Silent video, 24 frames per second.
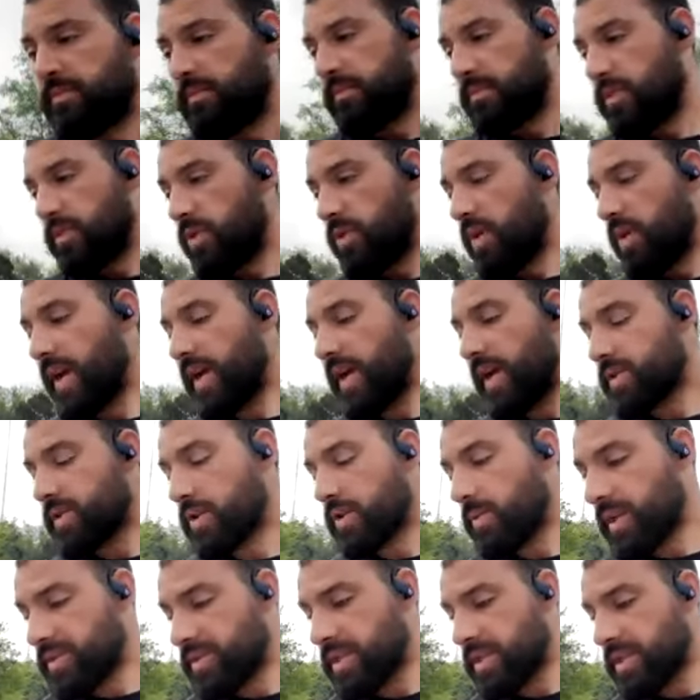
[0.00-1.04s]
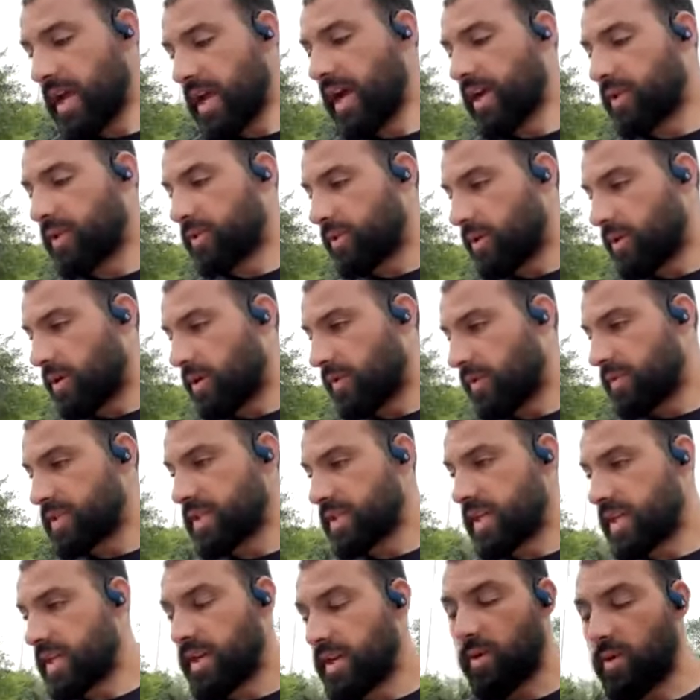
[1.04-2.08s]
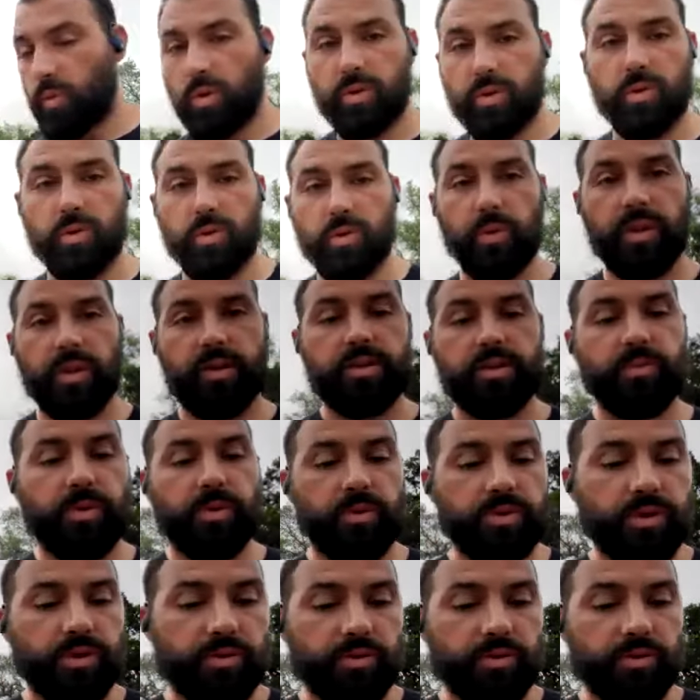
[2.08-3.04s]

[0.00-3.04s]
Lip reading: Your eyes hurt because the ocular nerve isn't getting worked the way it's supposed to.